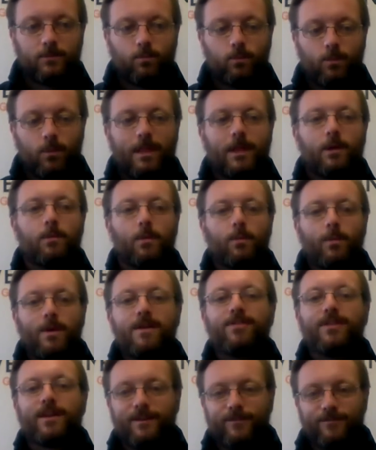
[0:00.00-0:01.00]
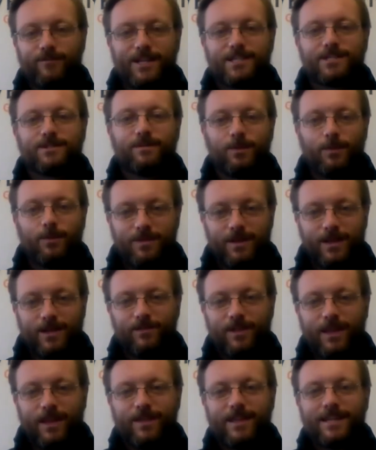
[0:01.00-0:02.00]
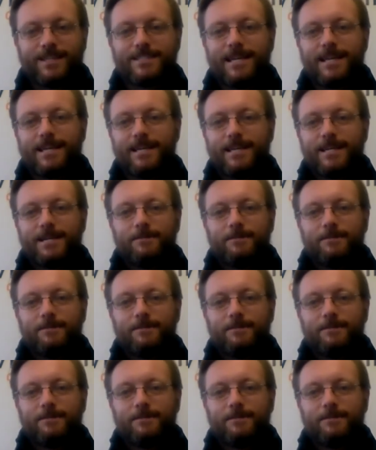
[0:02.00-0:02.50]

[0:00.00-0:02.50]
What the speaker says: when we think of festival, we think of like things like